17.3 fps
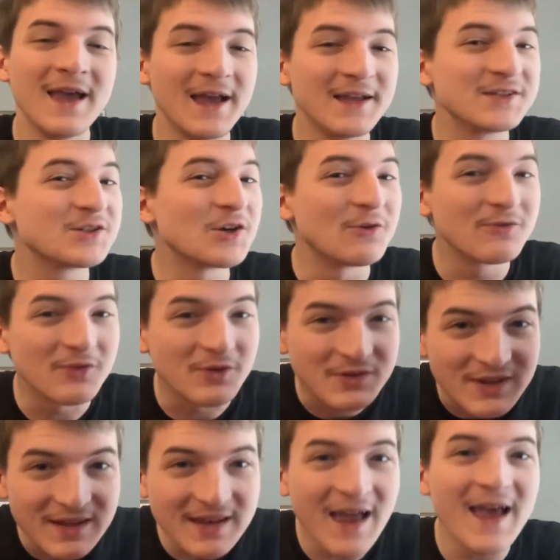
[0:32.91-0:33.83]
And so for
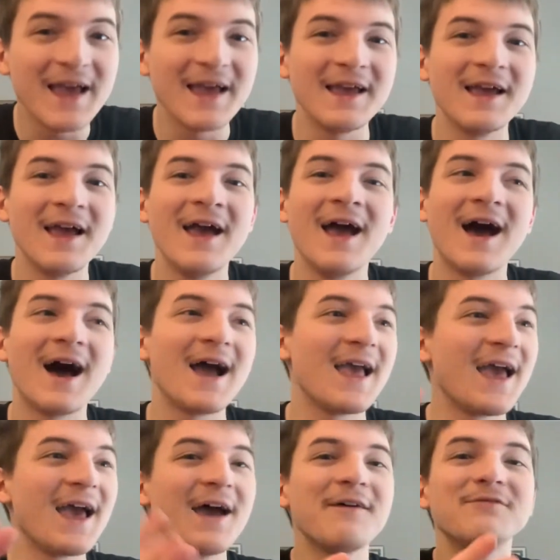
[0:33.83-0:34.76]
today, I
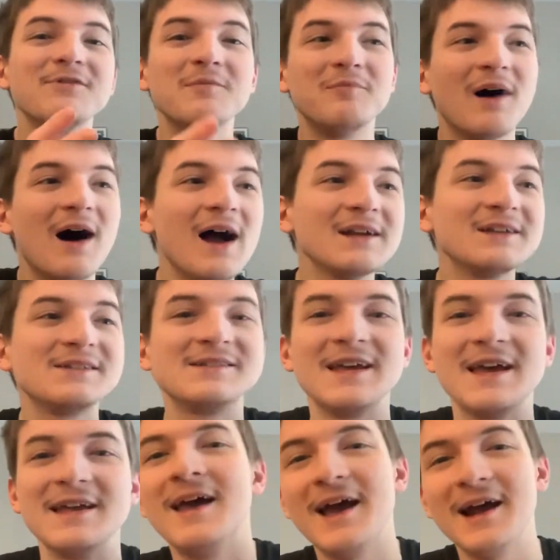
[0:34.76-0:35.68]
have the box
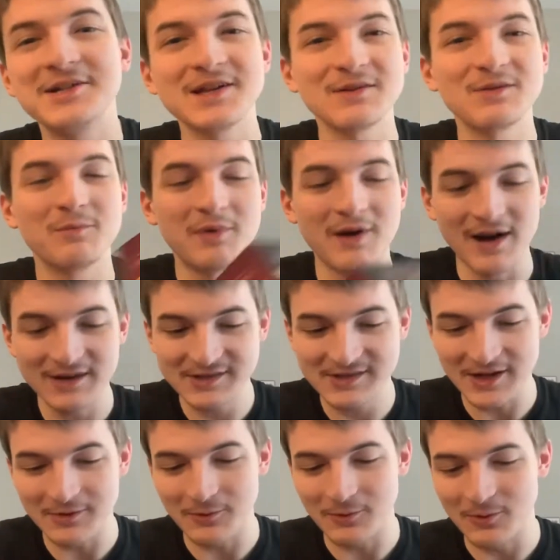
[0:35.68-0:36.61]
set, actually I have the box
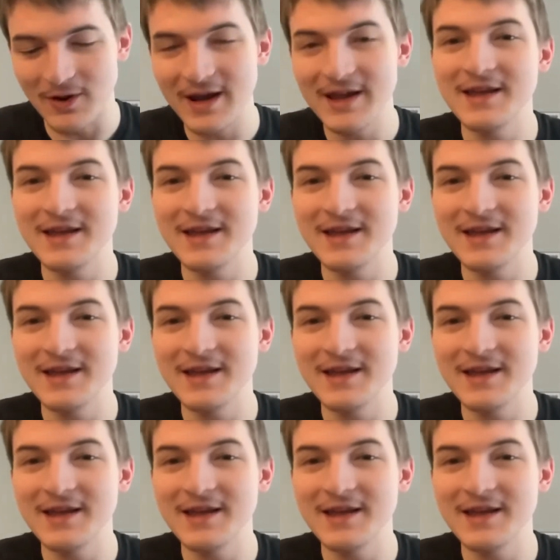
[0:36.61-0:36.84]
set right